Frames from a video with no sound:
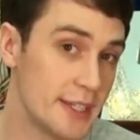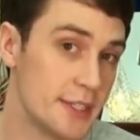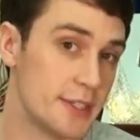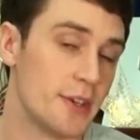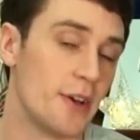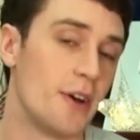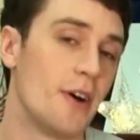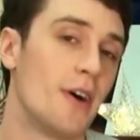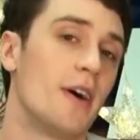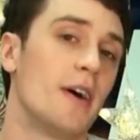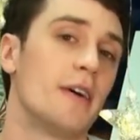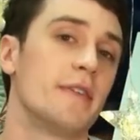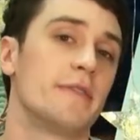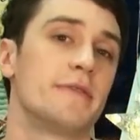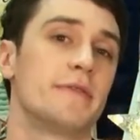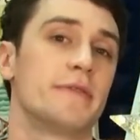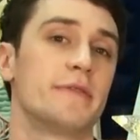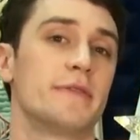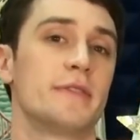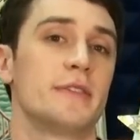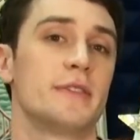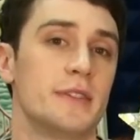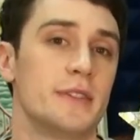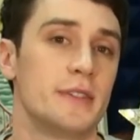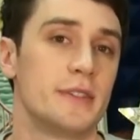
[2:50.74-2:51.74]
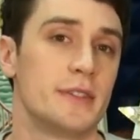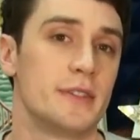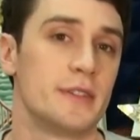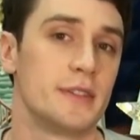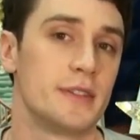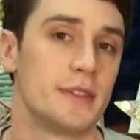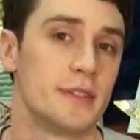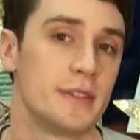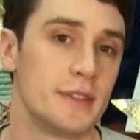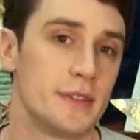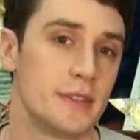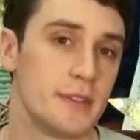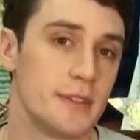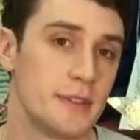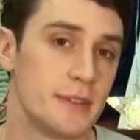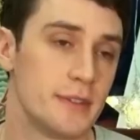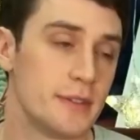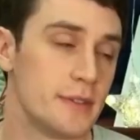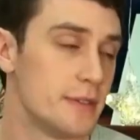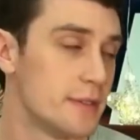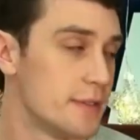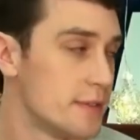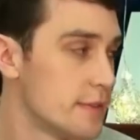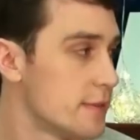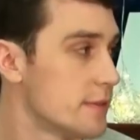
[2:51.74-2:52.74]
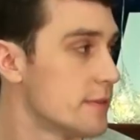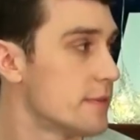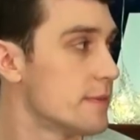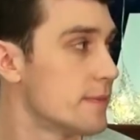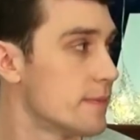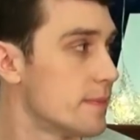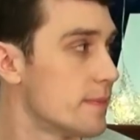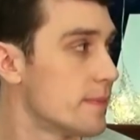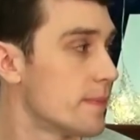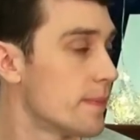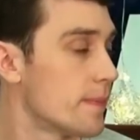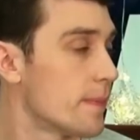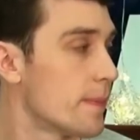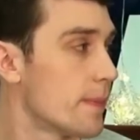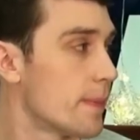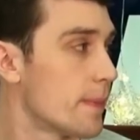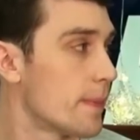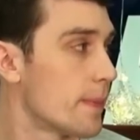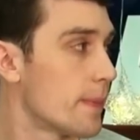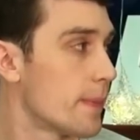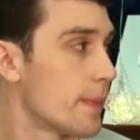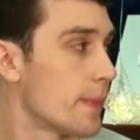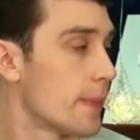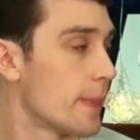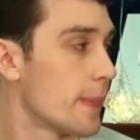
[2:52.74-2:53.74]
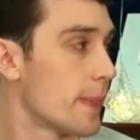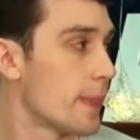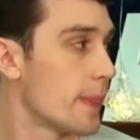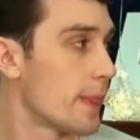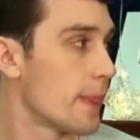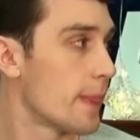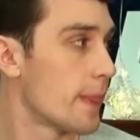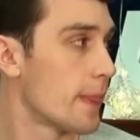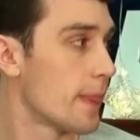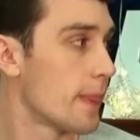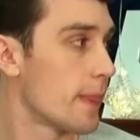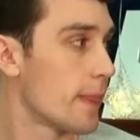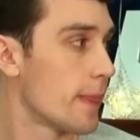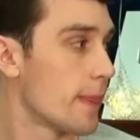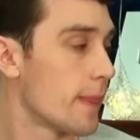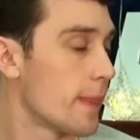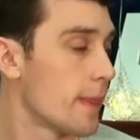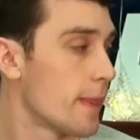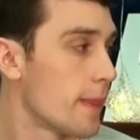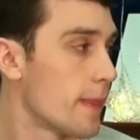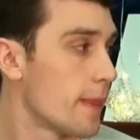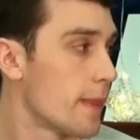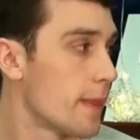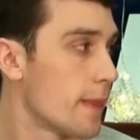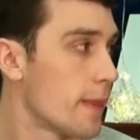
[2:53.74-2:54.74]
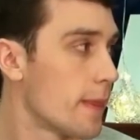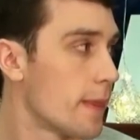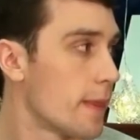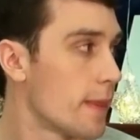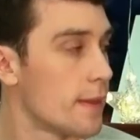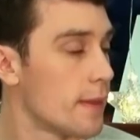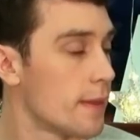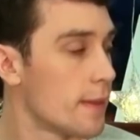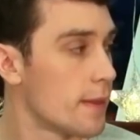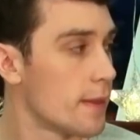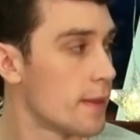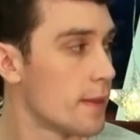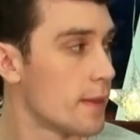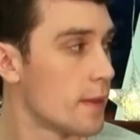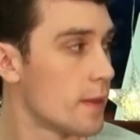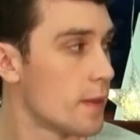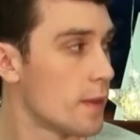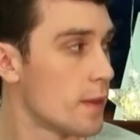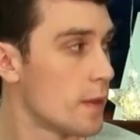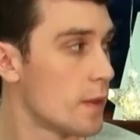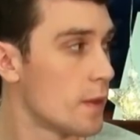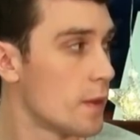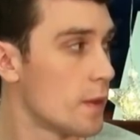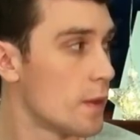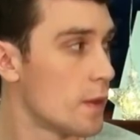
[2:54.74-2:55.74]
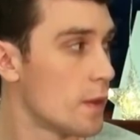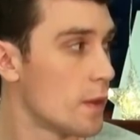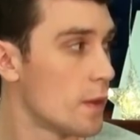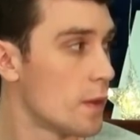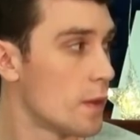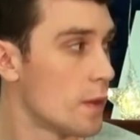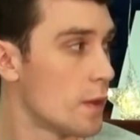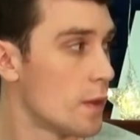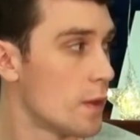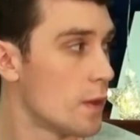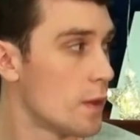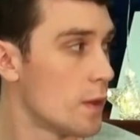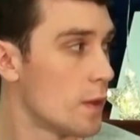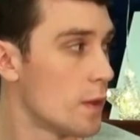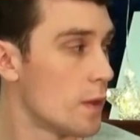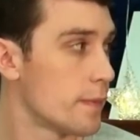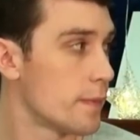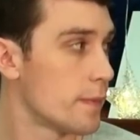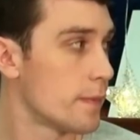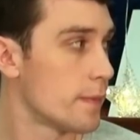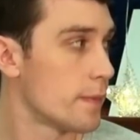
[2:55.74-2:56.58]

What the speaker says: [no speech]